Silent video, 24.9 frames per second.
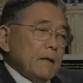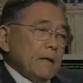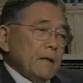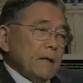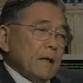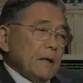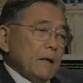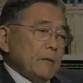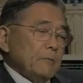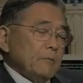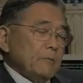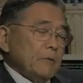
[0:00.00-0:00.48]

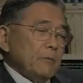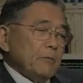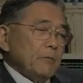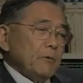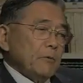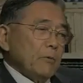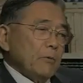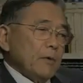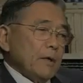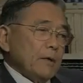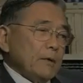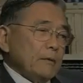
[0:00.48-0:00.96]
I
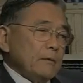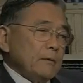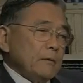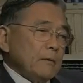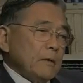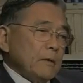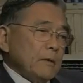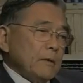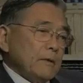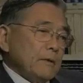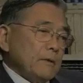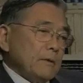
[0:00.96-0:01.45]
remember
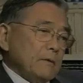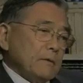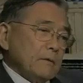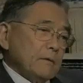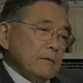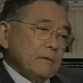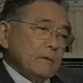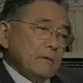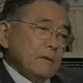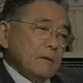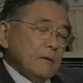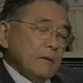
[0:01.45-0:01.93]
when
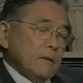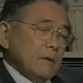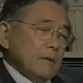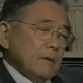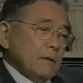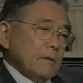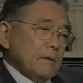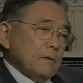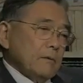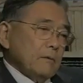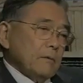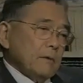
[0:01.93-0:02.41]

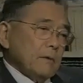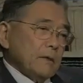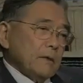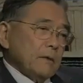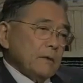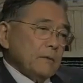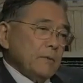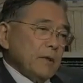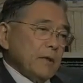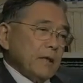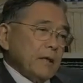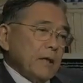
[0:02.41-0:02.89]

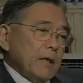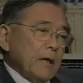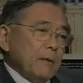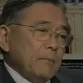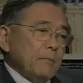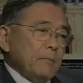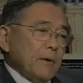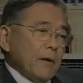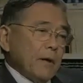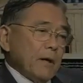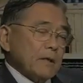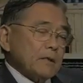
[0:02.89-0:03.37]
it
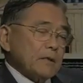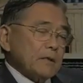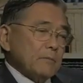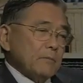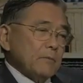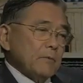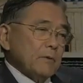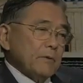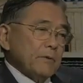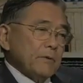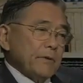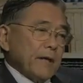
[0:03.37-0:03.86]
became
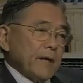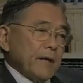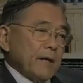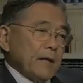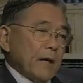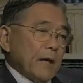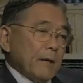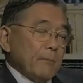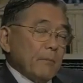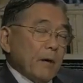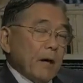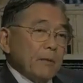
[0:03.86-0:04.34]
possible
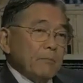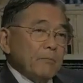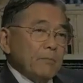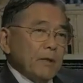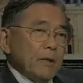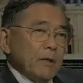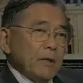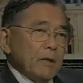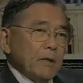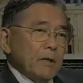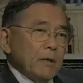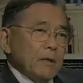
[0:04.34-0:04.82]
that I might
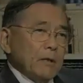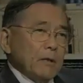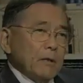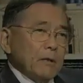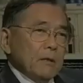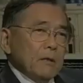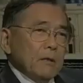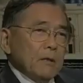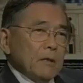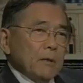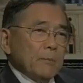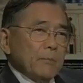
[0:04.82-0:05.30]
be
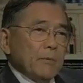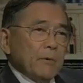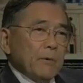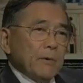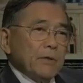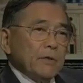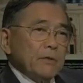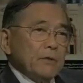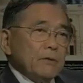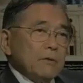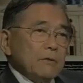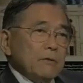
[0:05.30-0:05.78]

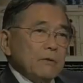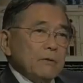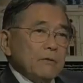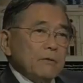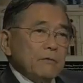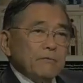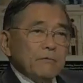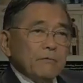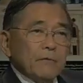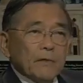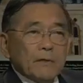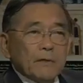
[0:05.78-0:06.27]
appointed to
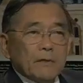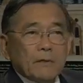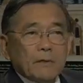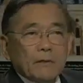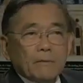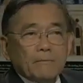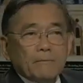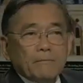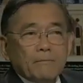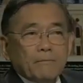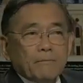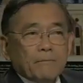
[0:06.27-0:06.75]
fill
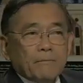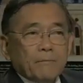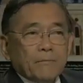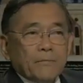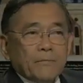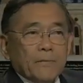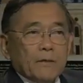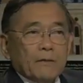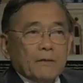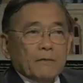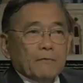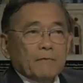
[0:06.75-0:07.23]
a
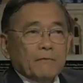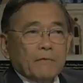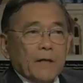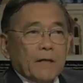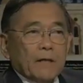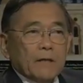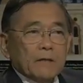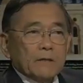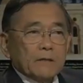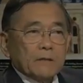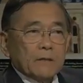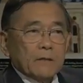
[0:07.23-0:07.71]

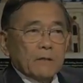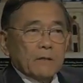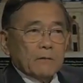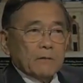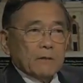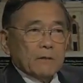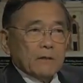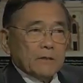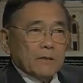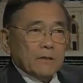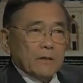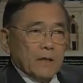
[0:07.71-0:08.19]
vacancy
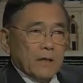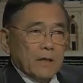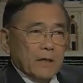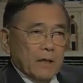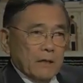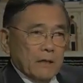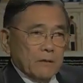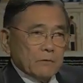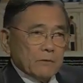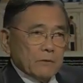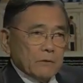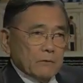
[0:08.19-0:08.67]
on the city
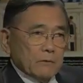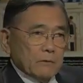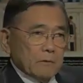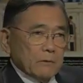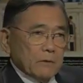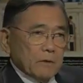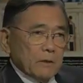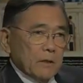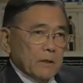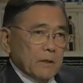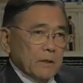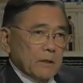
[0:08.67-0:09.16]
council
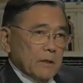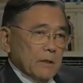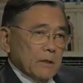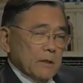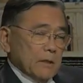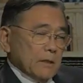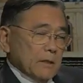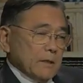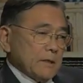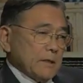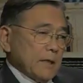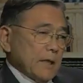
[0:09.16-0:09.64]
in
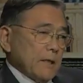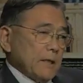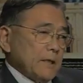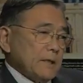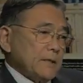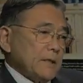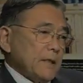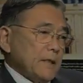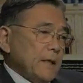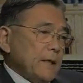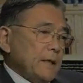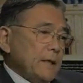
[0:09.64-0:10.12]
San
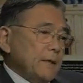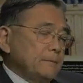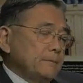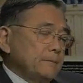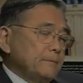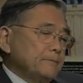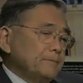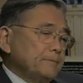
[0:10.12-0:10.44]
Jose,